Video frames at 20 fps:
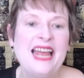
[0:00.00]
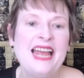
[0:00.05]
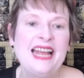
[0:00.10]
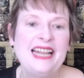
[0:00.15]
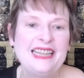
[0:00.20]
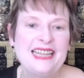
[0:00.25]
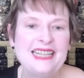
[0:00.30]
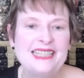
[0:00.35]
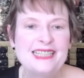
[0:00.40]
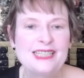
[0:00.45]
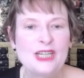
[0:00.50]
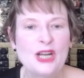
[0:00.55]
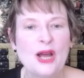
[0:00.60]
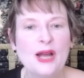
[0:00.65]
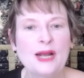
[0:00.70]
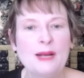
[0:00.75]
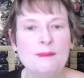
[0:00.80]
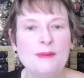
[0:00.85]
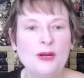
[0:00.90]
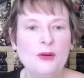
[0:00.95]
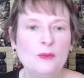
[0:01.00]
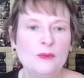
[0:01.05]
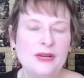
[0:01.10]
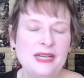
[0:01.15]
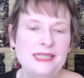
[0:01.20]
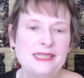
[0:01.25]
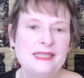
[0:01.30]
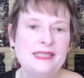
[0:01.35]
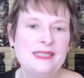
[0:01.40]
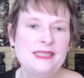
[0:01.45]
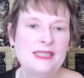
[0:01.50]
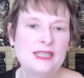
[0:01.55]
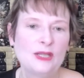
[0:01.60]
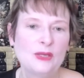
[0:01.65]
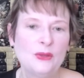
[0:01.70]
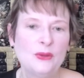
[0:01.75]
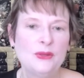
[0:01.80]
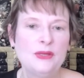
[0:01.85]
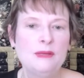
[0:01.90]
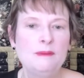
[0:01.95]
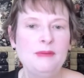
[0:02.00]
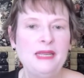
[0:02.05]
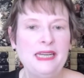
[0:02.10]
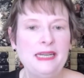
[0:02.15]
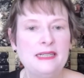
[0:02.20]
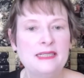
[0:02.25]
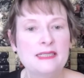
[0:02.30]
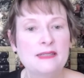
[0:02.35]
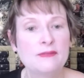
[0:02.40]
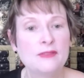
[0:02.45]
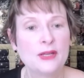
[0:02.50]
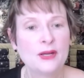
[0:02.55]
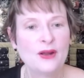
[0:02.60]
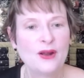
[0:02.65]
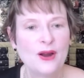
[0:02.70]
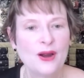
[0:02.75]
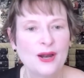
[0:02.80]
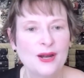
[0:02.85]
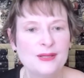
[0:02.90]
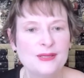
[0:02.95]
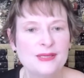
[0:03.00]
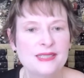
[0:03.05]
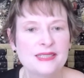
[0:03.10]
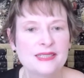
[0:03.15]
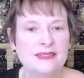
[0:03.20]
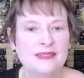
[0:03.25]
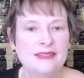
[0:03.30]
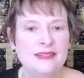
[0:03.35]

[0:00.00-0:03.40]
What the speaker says: Let's talk about reasons to learn the meanings of the cards.